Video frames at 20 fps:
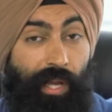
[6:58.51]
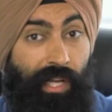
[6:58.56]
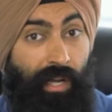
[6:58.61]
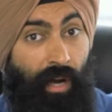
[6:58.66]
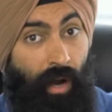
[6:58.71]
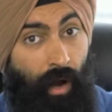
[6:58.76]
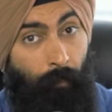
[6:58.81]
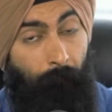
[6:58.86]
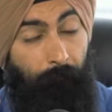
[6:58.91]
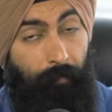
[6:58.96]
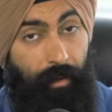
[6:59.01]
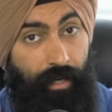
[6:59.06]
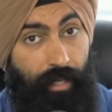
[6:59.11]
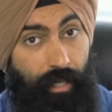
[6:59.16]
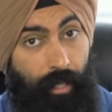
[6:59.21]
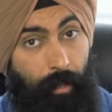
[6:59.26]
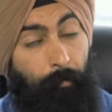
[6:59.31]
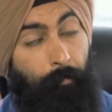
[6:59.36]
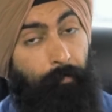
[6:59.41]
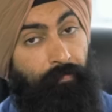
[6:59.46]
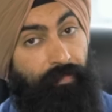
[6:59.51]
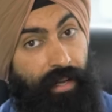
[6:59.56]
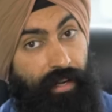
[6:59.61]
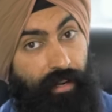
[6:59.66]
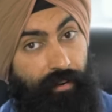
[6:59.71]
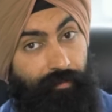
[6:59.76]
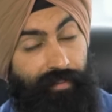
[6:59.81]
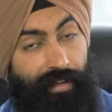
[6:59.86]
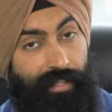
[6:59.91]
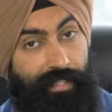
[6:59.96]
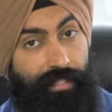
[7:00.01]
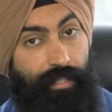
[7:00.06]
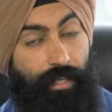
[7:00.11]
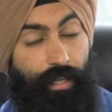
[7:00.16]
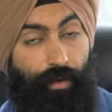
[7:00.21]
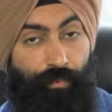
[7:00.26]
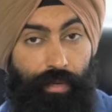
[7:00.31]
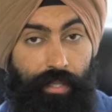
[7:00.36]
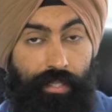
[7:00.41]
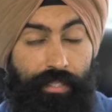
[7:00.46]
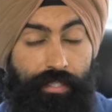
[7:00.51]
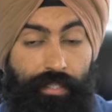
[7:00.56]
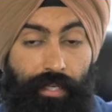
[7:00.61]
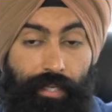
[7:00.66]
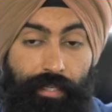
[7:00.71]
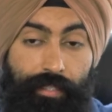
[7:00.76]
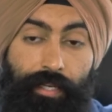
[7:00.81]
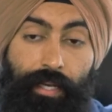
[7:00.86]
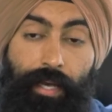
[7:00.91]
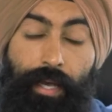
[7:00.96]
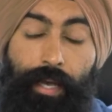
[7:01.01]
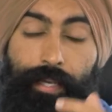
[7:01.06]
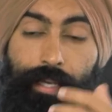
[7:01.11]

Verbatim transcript: a company that invests in real estate.